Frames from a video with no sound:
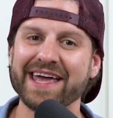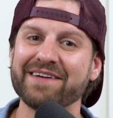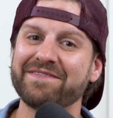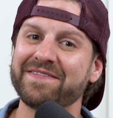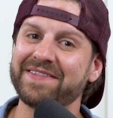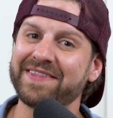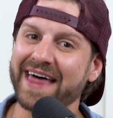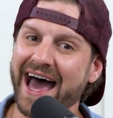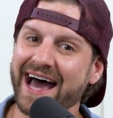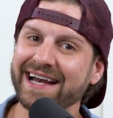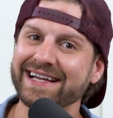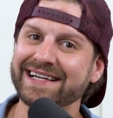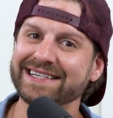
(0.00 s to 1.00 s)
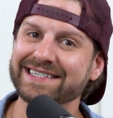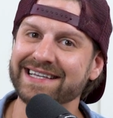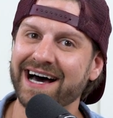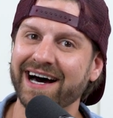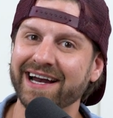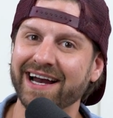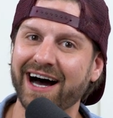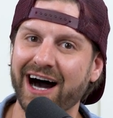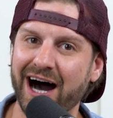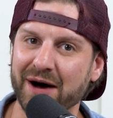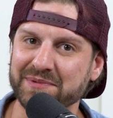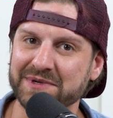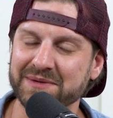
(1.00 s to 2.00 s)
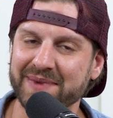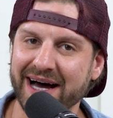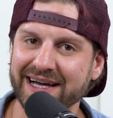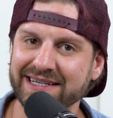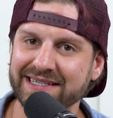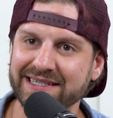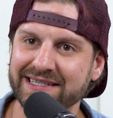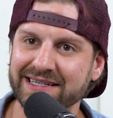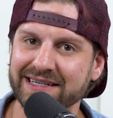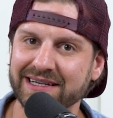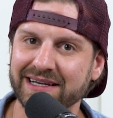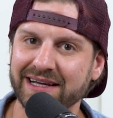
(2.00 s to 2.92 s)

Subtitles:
if that is not optimized,